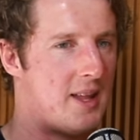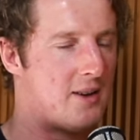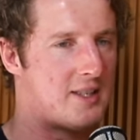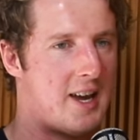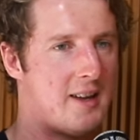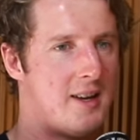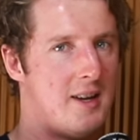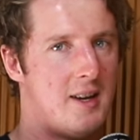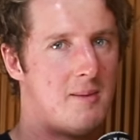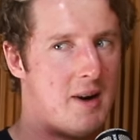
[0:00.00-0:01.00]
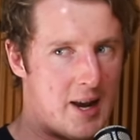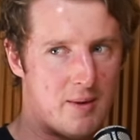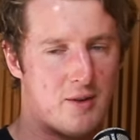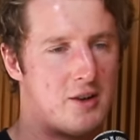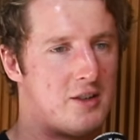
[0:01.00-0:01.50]
And they were saying, mate,
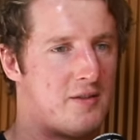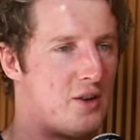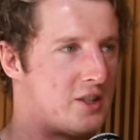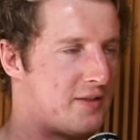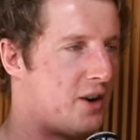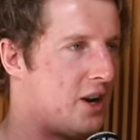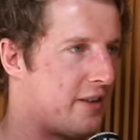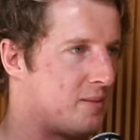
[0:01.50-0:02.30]
we've got to diversify